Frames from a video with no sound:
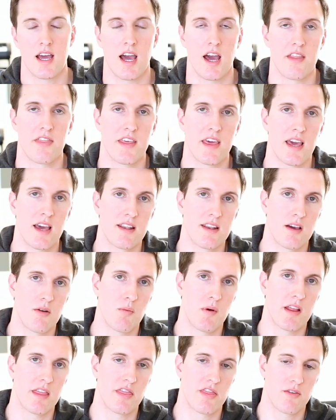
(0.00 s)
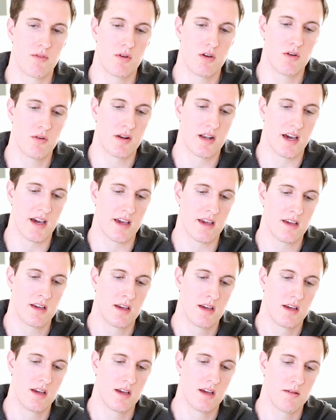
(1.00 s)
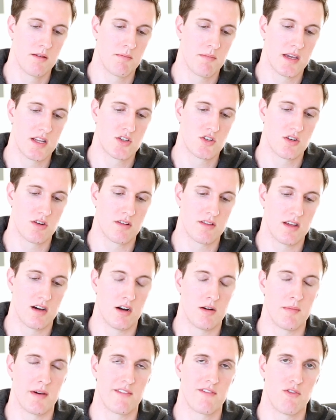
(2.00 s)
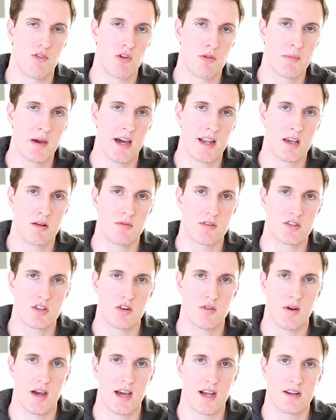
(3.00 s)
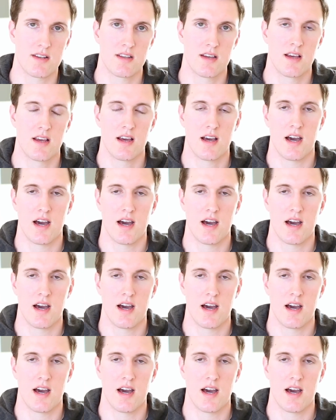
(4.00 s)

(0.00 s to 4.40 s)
At the end, I went through and I made sure that all my formatting was correct.